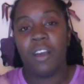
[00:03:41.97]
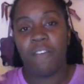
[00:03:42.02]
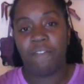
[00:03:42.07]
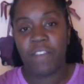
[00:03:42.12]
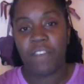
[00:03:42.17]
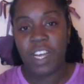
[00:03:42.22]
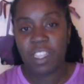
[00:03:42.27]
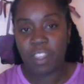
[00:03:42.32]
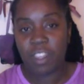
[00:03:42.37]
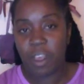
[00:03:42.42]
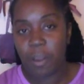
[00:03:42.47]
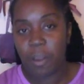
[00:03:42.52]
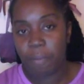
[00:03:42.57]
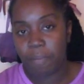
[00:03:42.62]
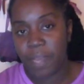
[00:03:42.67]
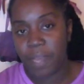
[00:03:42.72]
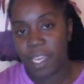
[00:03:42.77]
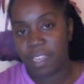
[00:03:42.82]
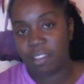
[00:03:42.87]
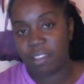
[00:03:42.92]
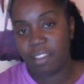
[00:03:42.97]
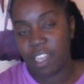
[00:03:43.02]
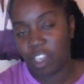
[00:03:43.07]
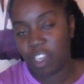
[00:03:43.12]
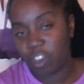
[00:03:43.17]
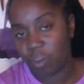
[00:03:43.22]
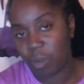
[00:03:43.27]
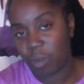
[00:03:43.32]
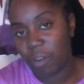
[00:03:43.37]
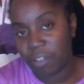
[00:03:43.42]
Fast Home Biz,
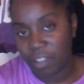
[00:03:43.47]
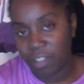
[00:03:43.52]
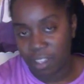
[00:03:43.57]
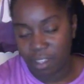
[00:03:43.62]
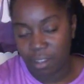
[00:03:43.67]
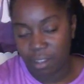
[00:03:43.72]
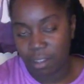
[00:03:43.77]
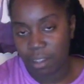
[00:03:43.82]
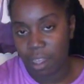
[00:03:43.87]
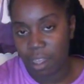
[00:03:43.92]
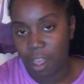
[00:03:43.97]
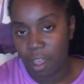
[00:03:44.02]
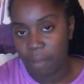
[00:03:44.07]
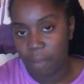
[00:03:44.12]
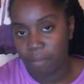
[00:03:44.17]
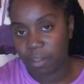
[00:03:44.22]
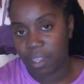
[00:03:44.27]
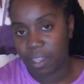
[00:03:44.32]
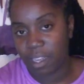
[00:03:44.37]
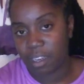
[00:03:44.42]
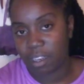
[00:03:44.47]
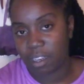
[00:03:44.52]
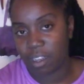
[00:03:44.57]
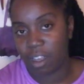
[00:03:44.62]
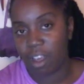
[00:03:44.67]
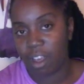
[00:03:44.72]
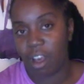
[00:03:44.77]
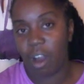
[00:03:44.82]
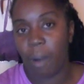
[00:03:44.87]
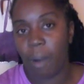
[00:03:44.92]
National Wealth um, Centre
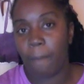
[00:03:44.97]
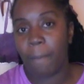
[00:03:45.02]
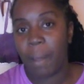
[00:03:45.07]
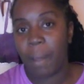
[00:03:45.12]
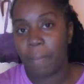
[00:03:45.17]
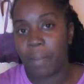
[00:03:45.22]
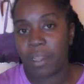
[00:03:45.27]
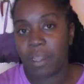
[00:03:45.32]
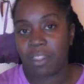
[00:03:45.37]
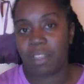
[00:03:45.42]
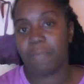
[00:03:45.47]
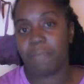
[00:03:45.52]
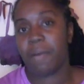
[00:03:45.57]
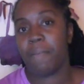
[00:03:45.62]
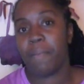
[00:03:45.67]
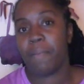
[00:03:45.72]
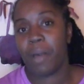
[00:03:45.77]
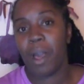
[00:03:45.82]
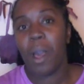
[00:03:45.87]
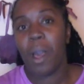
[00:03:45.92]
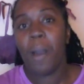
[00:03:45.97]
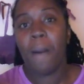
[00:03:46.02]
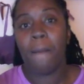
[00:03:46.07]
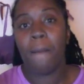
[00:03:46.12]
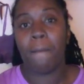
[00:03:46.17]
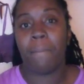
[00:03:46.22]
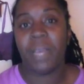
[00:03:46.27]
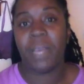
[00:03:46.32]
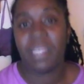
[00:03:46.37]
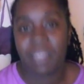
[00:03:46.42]
are member to member
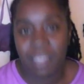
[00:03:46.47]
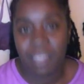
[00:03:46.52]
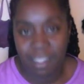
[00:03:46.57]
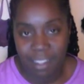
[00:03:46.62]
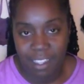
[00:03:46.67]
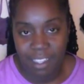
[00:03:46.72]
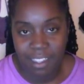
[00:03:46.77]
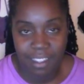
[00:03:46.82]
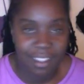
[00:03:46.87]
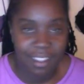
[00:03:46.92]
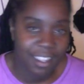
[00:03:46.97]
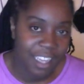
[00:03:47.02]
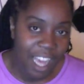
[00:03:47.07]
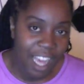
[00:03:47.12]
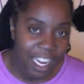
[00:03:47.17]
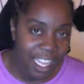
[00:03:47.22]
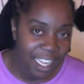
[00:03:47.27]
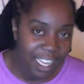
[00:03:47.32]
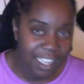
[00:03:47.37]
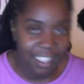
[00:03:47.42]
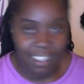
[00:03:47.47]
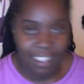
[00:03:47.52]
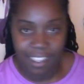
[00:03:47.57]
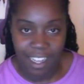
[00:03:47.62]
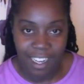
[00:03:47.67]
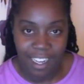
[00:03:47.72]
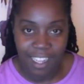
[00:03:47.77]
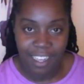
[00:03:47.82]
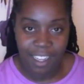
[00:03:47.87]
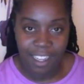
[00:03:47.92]
businesses. You got it? You got
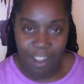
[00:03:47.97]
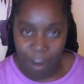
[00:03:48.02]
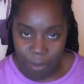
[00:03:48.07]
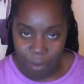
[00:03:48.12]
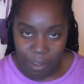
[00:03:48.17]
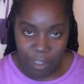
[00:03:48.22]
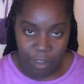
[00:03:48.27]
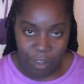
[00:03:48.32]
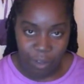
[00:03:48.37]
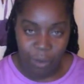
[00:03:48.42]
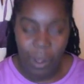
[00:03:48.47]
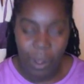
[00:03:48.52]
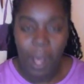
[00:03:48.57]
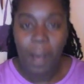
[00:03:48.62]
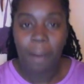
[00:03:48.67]
it? Hope you do.